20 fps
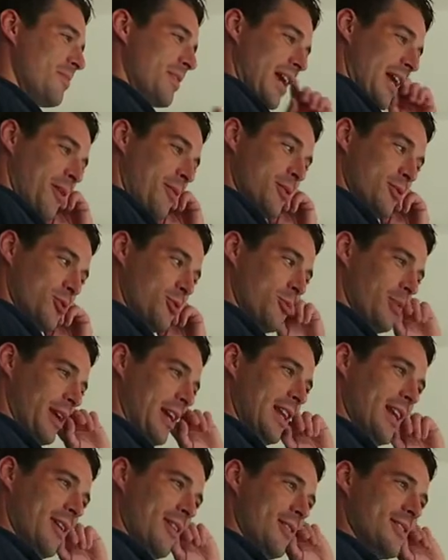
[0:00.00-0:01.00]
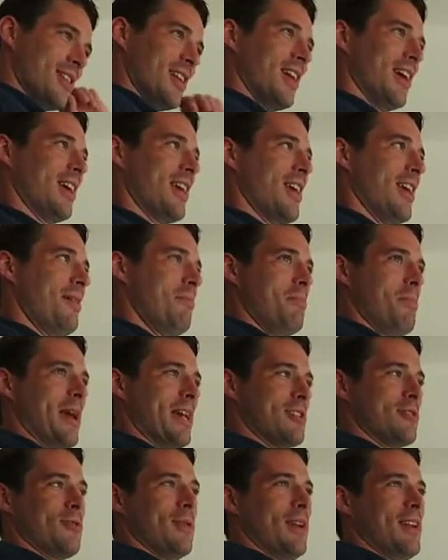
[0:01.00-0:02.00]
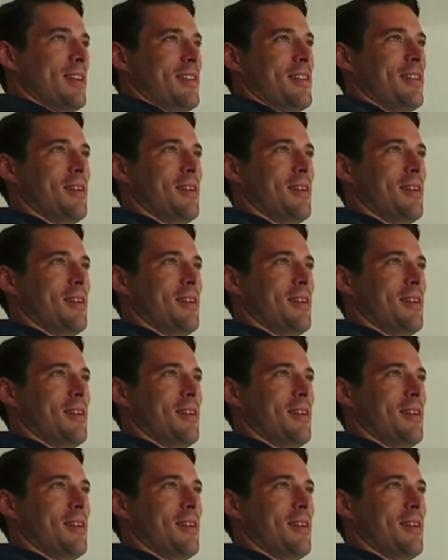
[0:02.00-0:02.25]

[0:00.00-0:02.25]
And I was zooming in and I said like, yeah, best rated